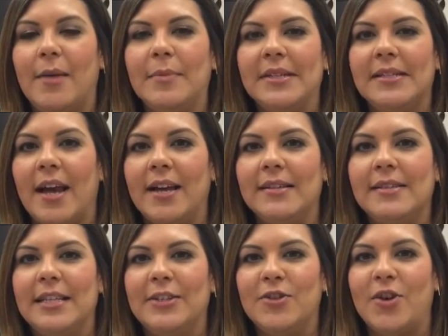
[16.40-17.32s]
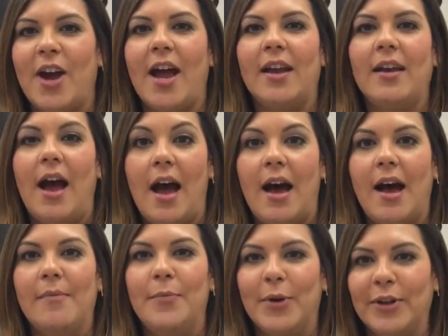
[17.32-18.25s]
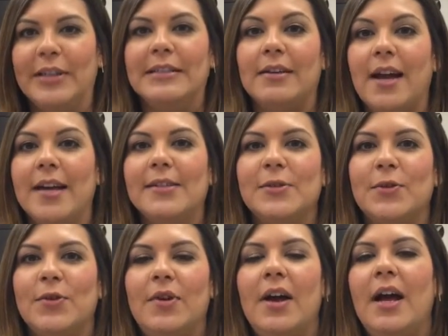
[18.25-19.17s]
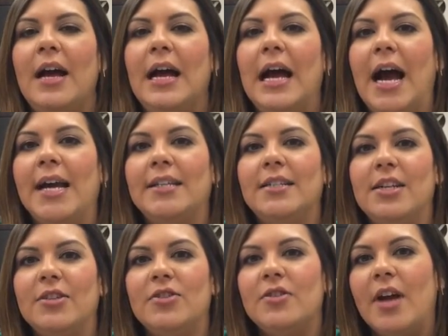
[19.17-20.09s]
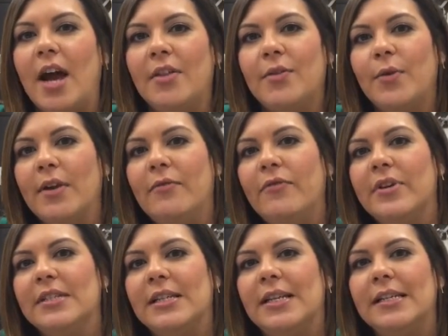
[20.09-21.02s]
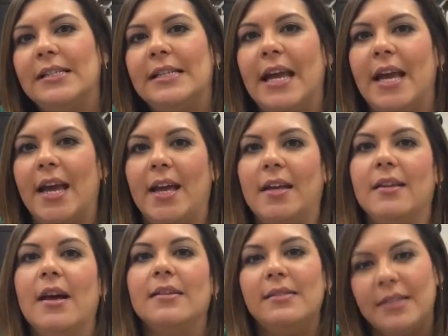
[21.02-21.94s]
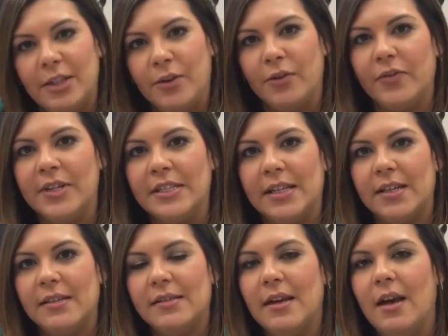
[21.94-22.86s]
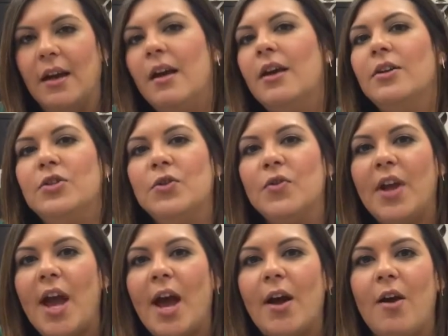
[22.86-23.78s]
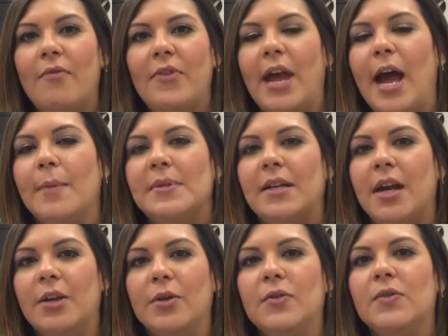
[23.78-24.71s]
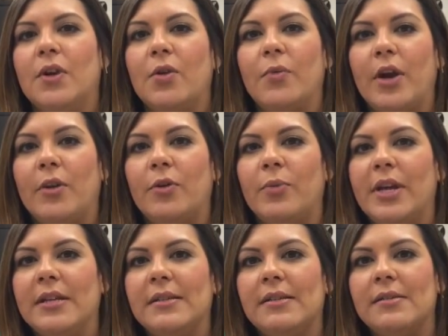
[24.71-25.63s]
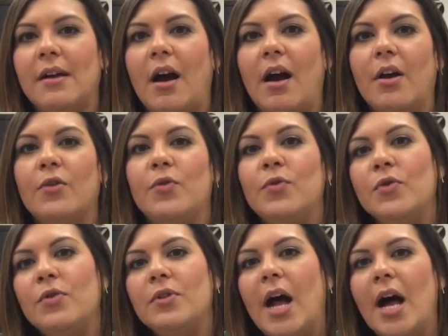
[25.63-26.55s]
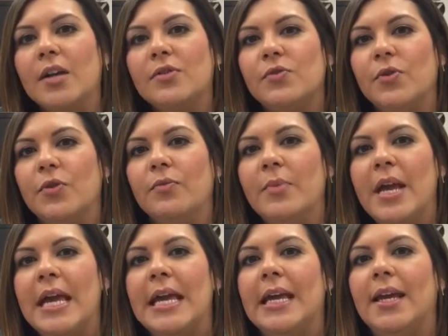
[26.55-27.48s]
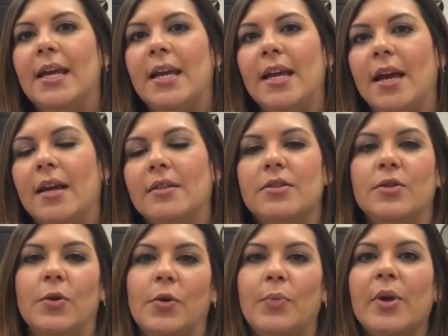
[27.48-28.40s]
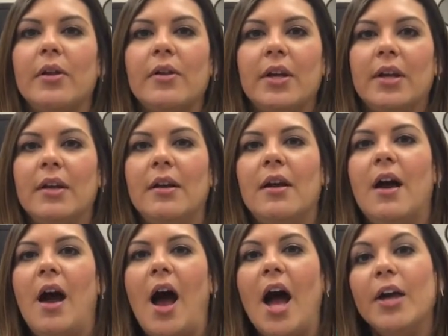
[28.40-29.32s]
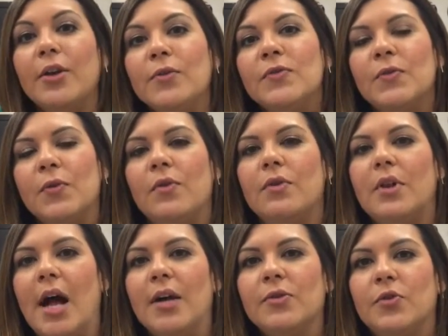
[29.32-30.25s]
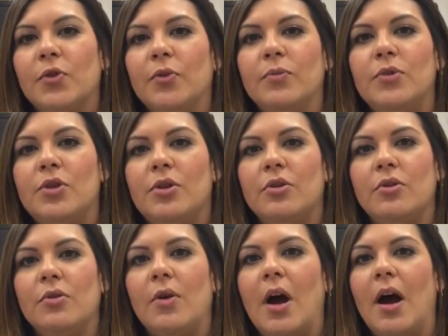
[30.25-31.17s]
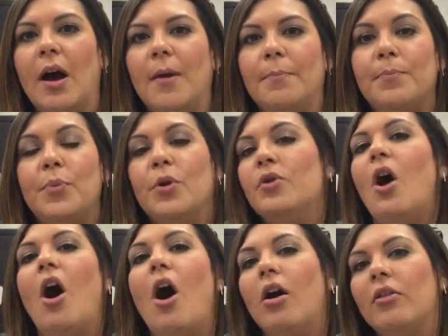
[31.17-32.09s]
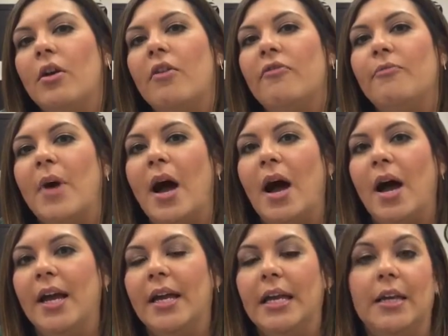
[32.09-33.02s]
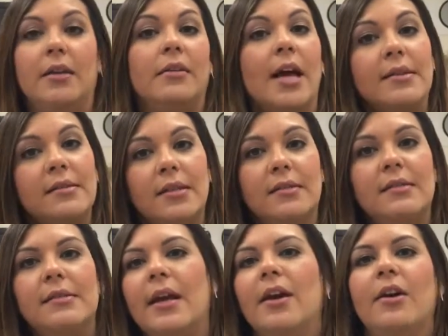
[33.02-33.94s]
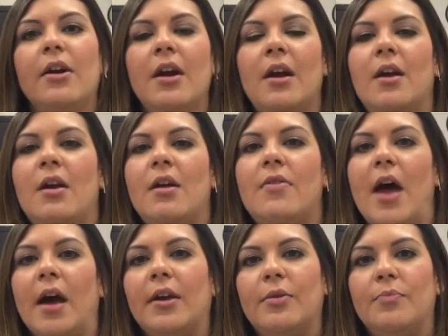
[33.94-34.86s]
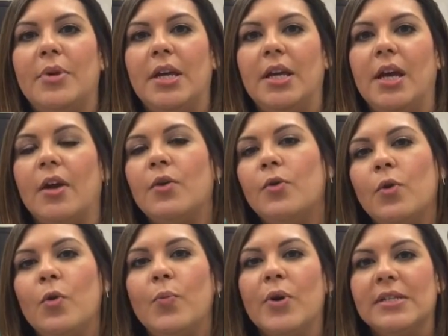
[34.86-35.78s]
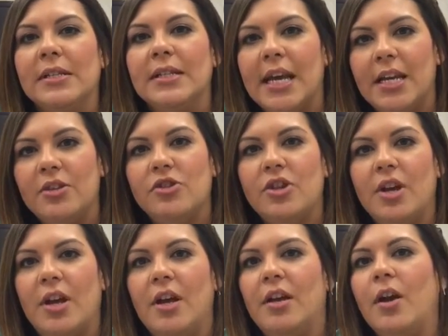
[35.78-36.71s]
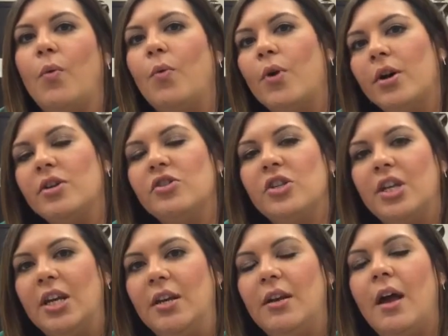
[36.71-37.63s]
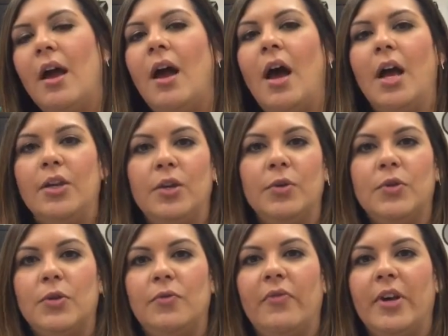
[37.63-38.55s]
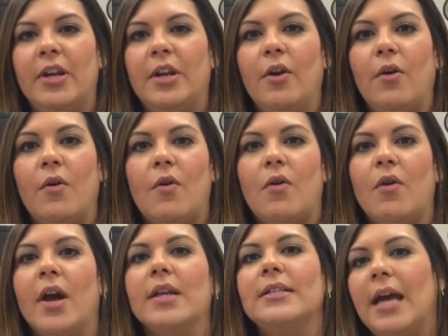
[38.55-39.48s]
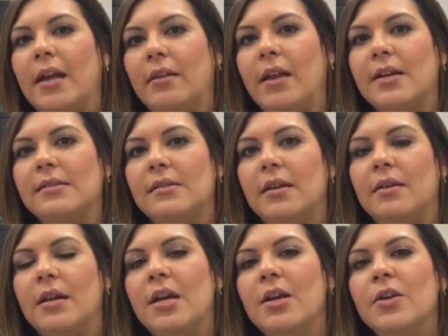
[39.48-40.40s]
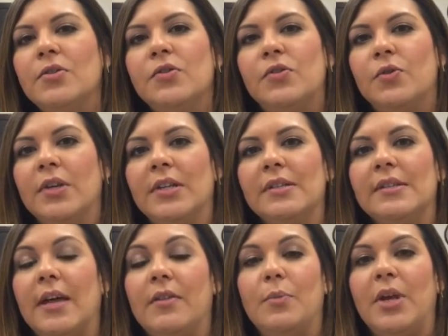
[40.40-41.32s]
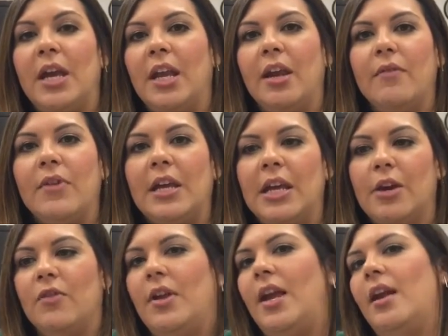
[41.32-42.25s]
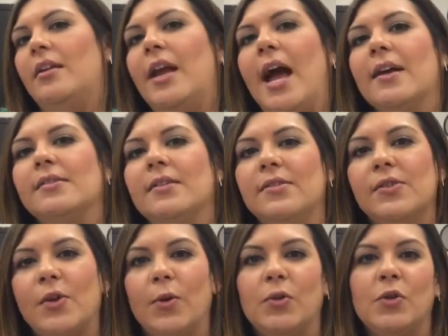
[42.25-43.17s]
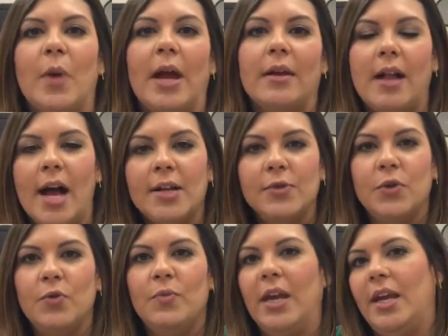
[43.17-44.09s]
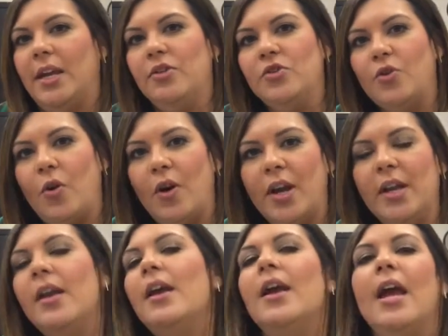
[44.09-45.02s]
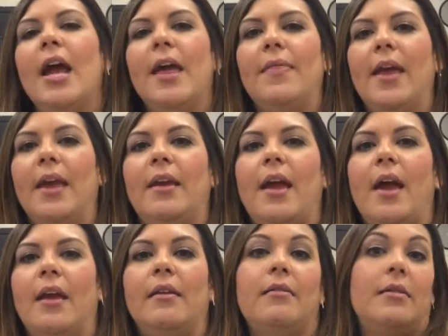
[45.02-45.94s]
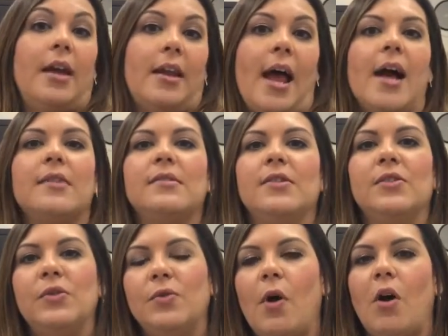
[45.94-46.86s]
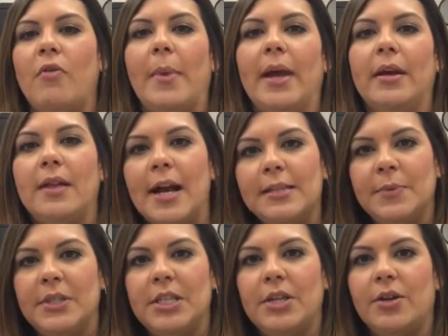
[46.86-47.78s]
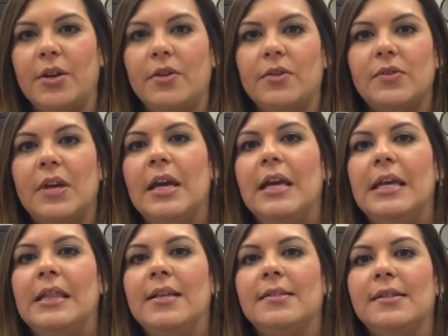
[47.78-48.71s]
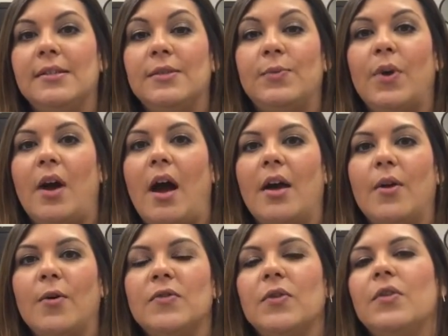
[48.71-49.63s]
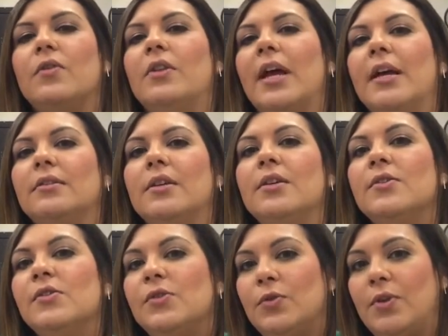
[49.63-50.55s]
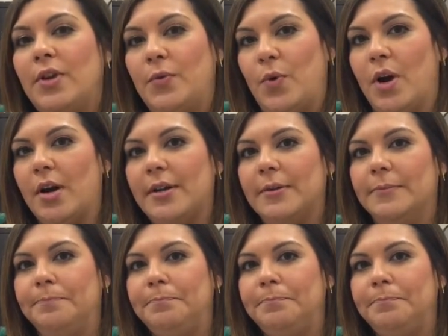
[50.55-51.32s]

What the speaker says: I'm a science teacher at Burlington High School. I teach 9th grade physics and senior physics. Two of the apps that I use on a regular basis are Google Classroom and Notability. I use Google Classroom to put all of my lessons there. That could be a Google presentation, a worksheet, a YouTube video, or a TED lesson. Students at the beginning of the year, they get an access code to my classroom. They can join and they can get access to all of my class materials. This is where I also collect student work.